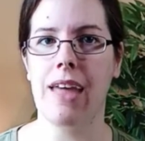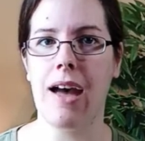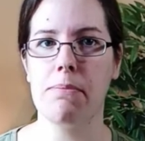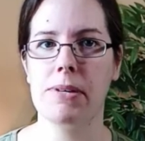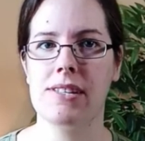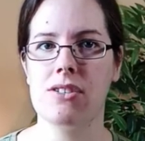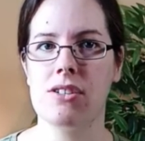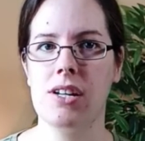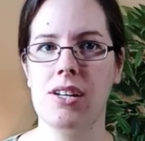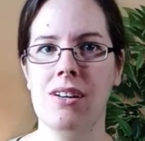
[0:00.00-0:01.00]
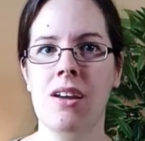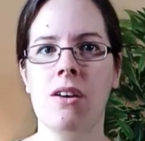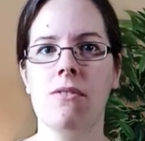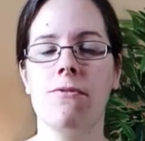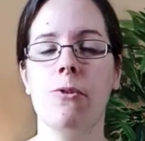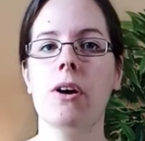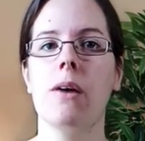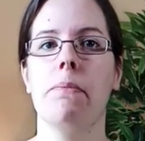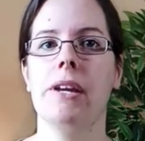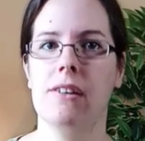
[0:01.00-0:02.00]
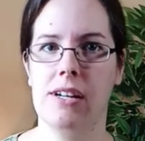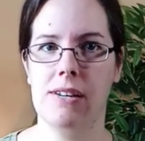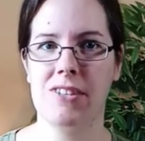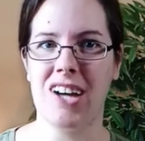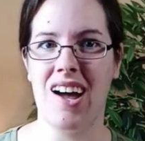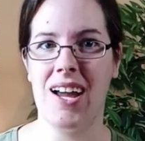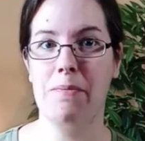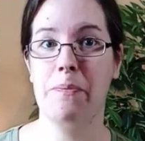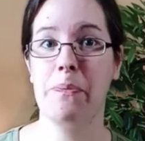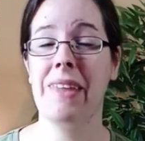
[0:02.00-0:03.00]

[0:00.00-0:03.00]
position for a period of time.